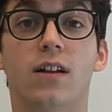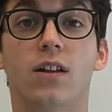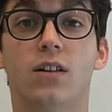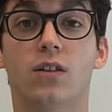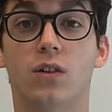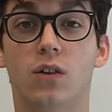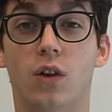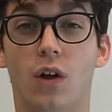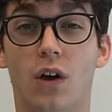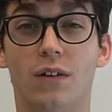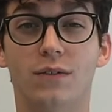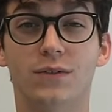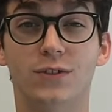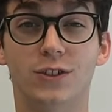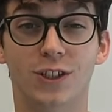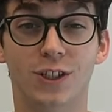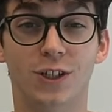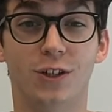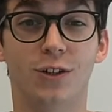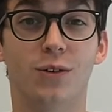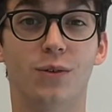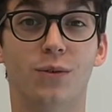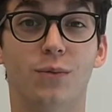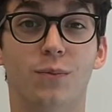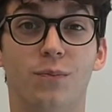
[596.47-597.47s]
loves
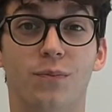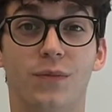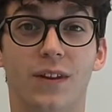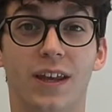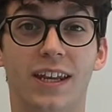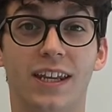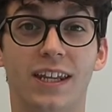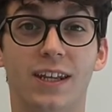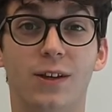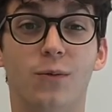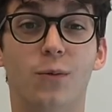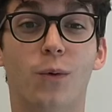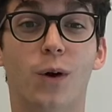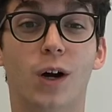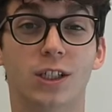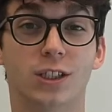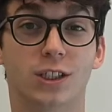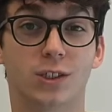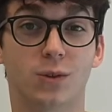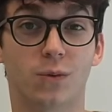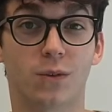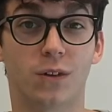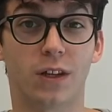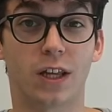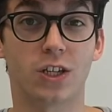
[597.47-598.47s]
you and he wants
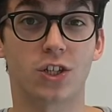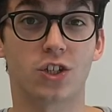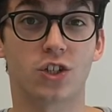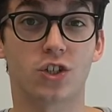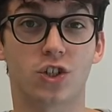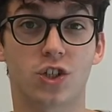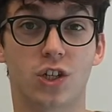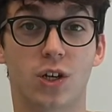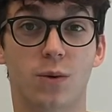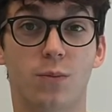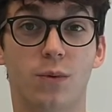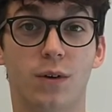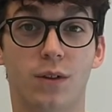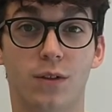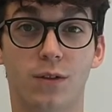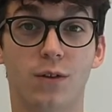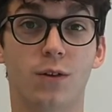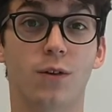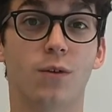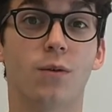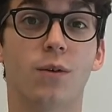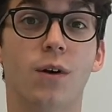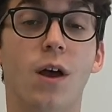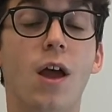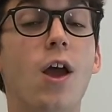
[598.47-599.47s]
a relationship with you.